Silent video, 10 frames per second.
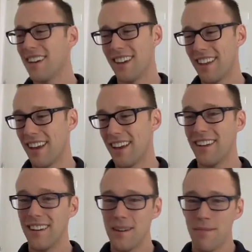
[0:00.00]
And then,
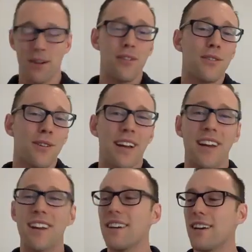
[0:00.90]
but also
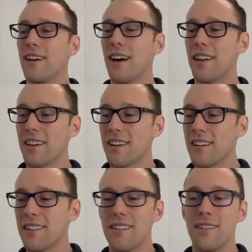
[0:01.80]
like, I think
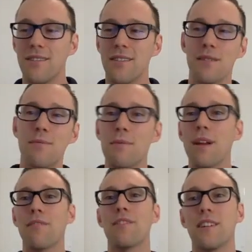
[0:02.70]
these people
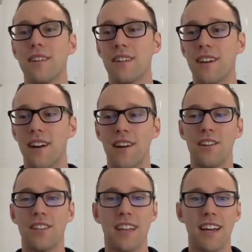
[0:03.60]
have to
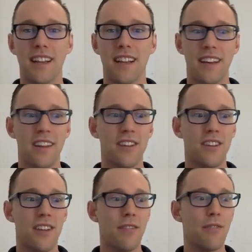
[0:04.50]
understand, like they should
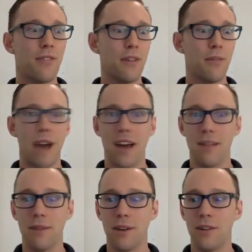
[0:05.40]
never feel bad
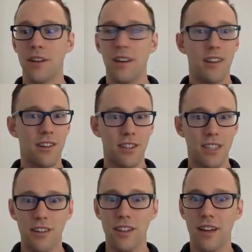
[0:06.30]
about their
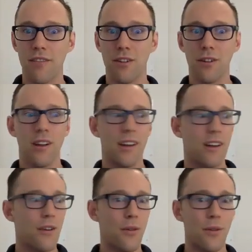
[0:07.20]
skill level
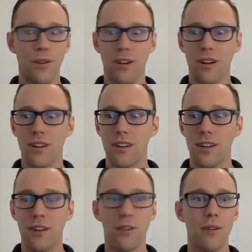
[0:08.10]
or,
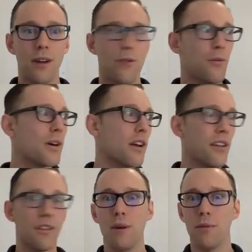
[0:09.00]
you know, what
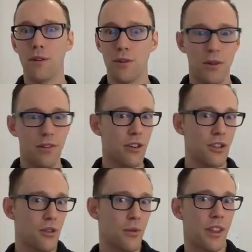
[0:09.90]
other people are doing
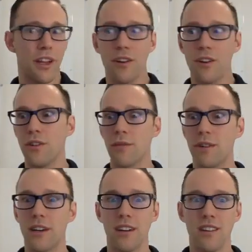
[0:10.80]
versus what they're doing,
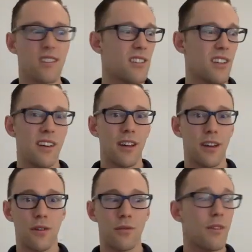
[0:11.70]
because, you
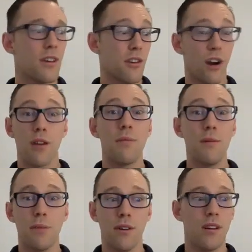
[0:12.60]
know, there are
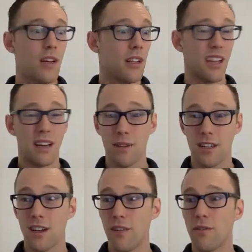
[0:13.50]
people like
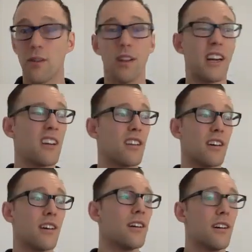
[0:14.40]
myself or like
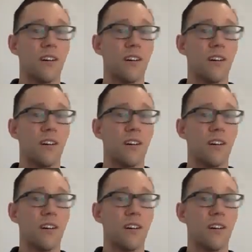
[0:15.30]
the